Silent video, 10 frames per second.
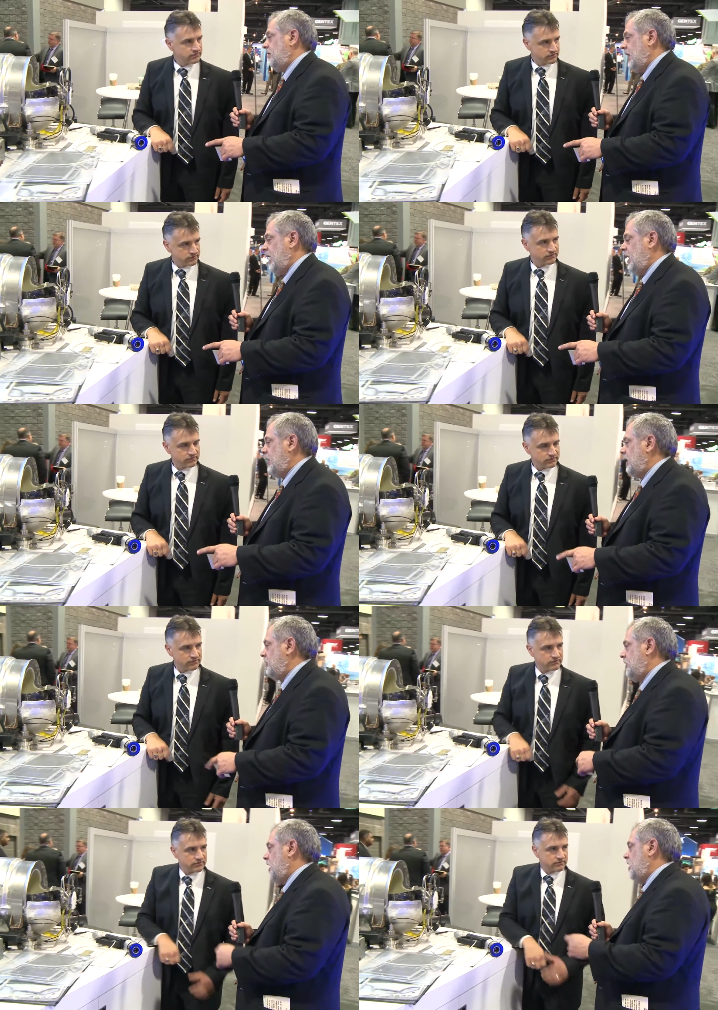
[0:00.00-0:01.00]
Speaker 1: mm-hmm. and
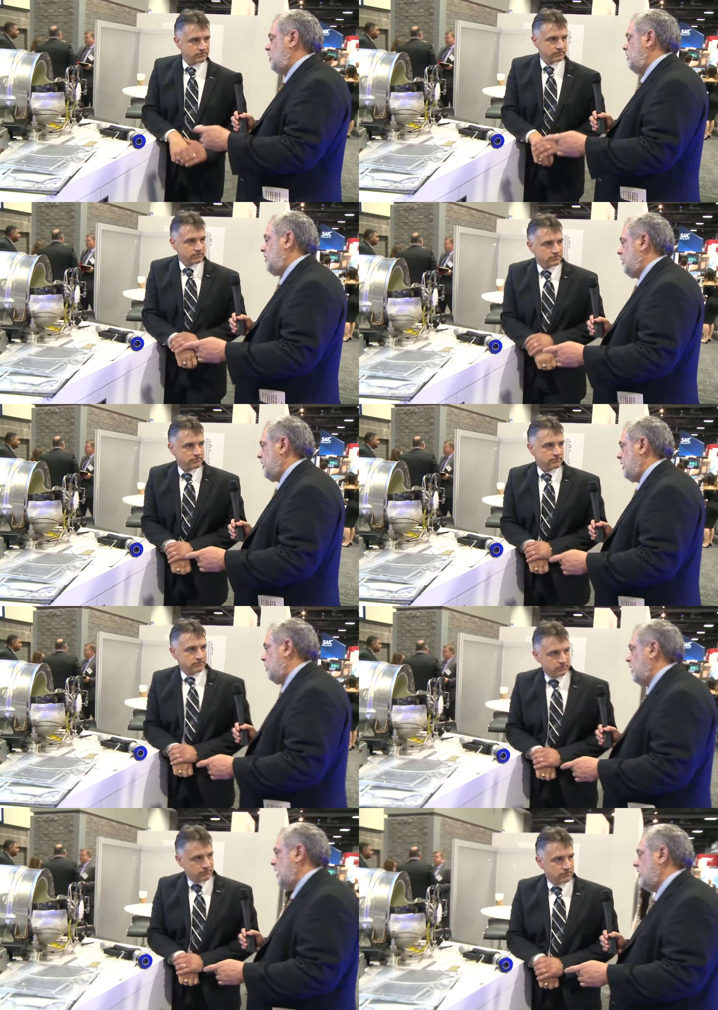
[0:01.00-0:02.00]
it's 150
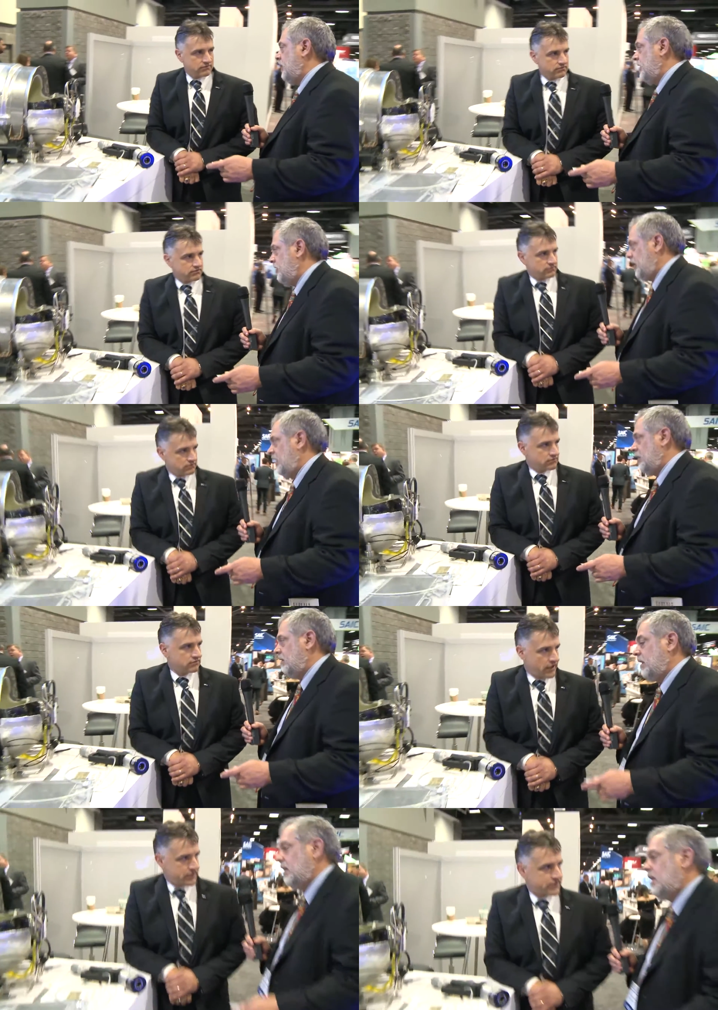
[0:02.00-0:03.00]
degrees in the sun.
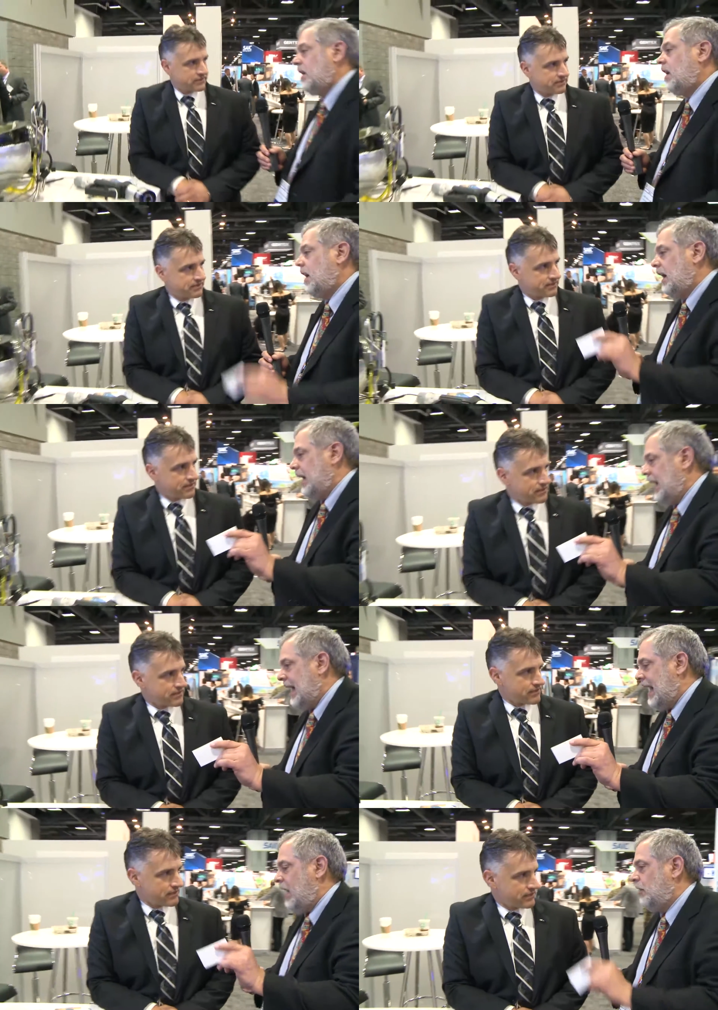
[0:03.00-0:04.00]
Yes.
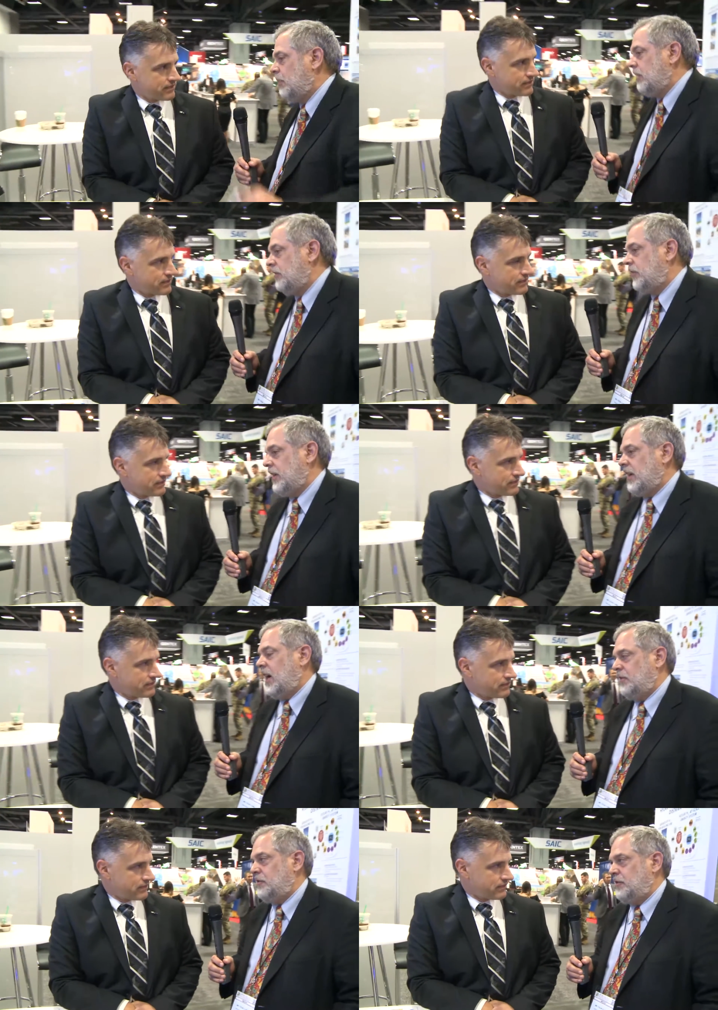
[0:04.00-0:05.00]
How does the
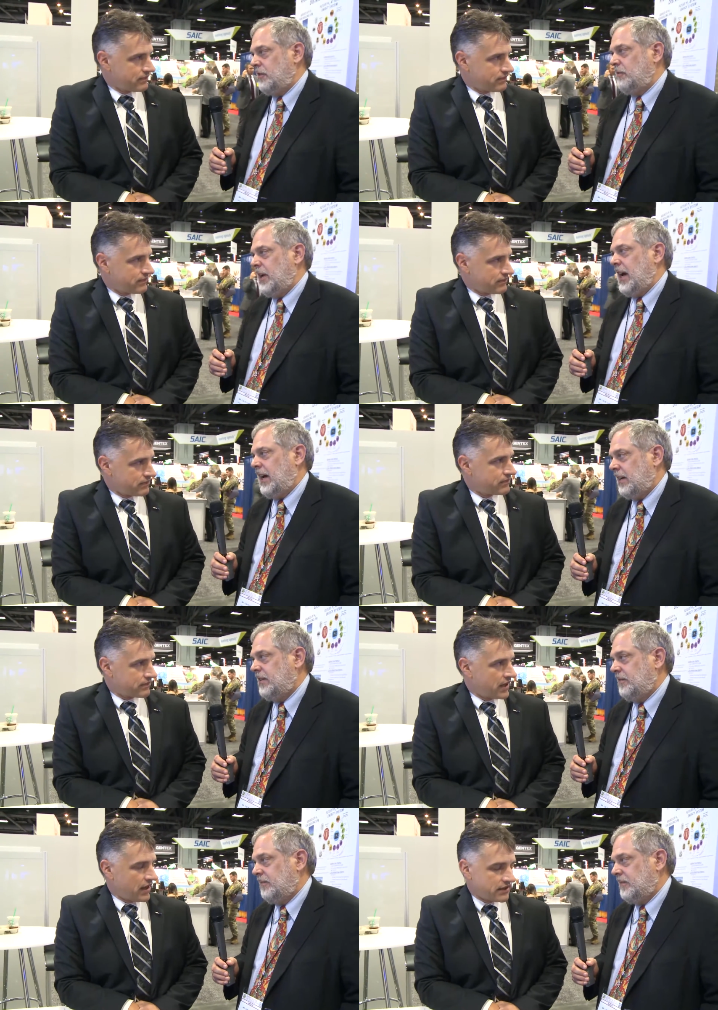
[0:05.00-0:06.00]
hydrogen react?
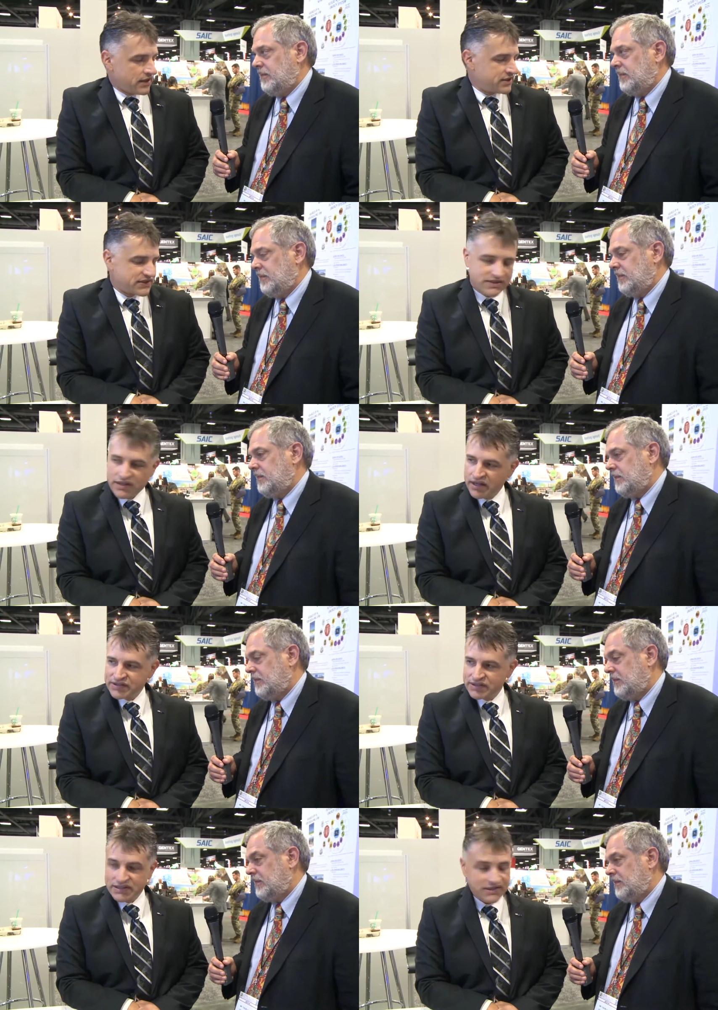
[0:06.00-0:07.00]
Speaker 2: Yeah, it's it's
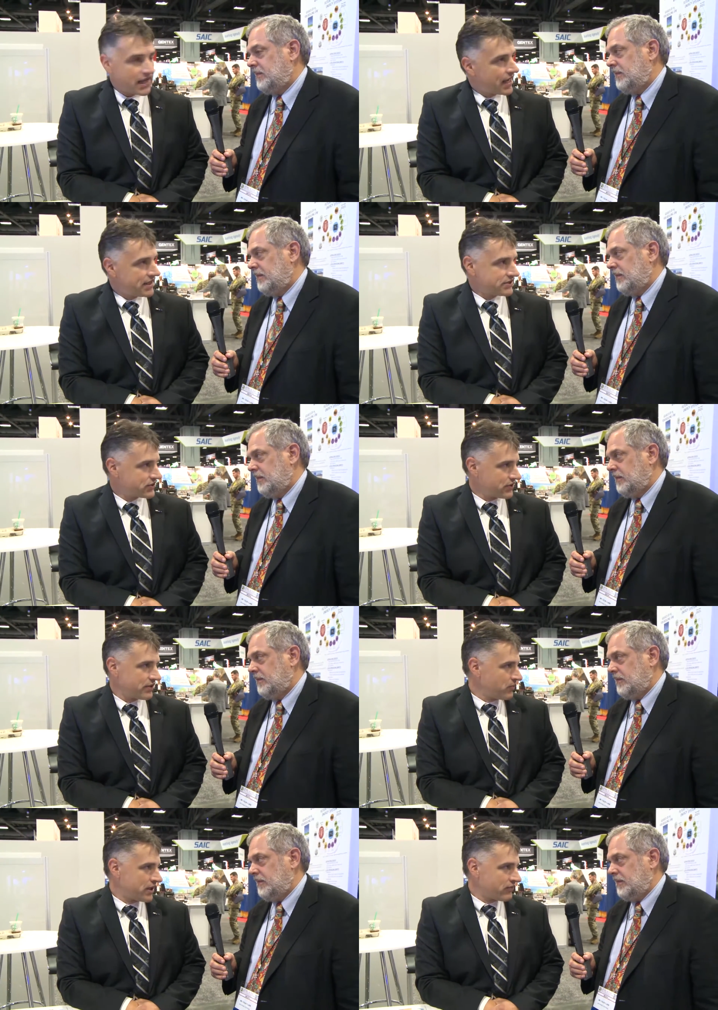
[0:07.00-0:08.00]
designed so
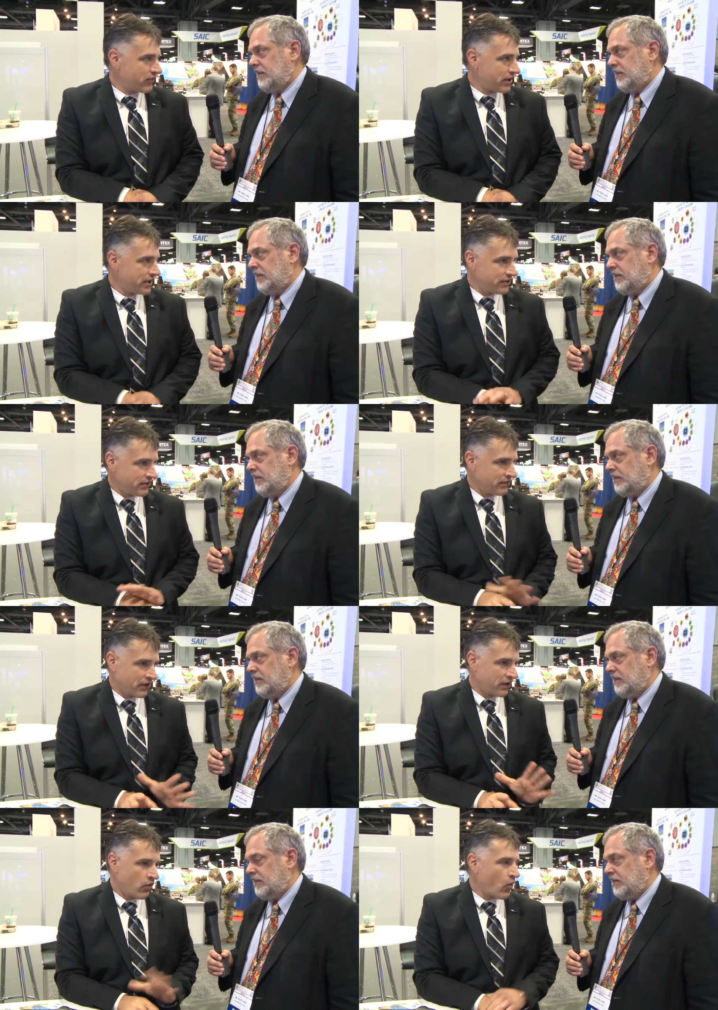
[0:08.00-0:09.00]
that we can run in
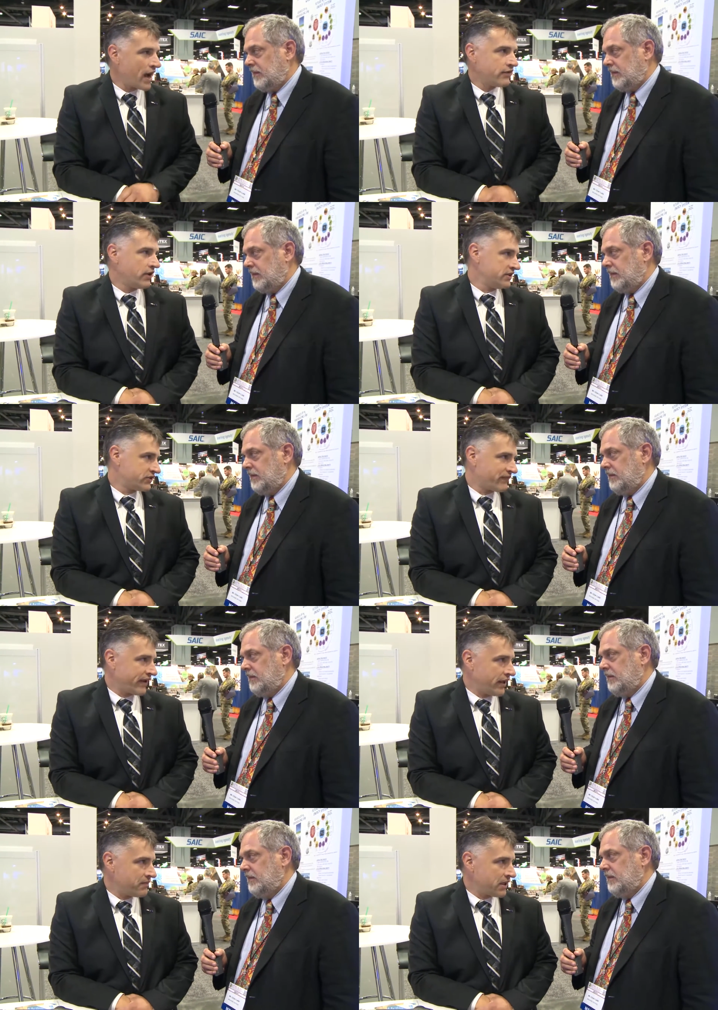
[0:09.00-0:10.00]
a wide range of
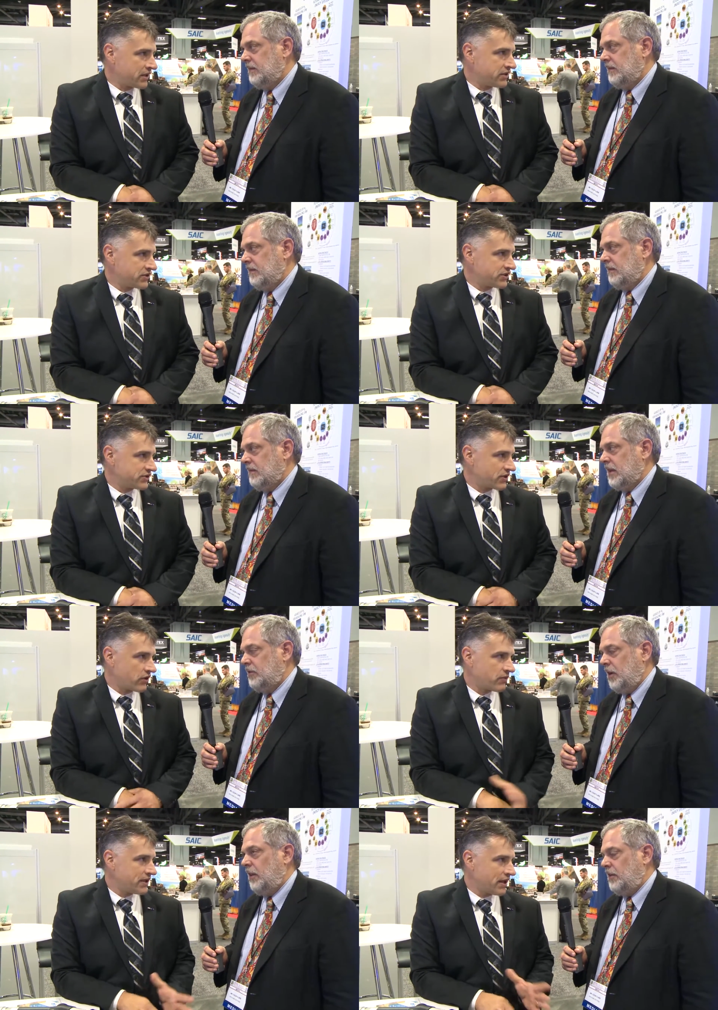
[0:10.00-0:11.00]
ambient conditions, all the
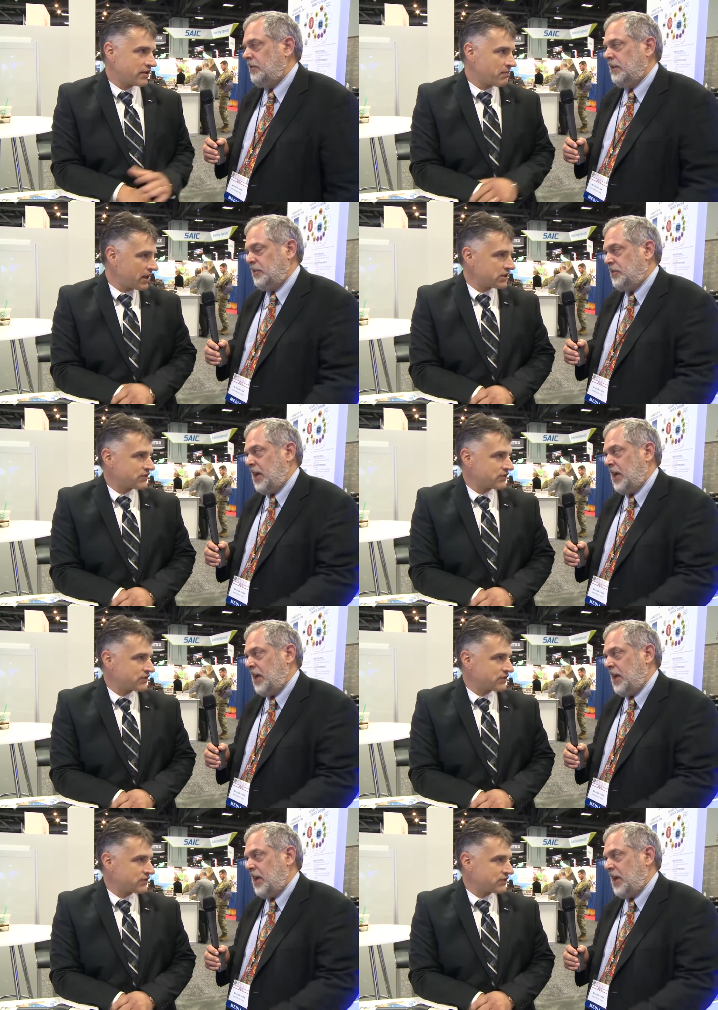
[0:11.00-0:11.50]
so way this, down to the minus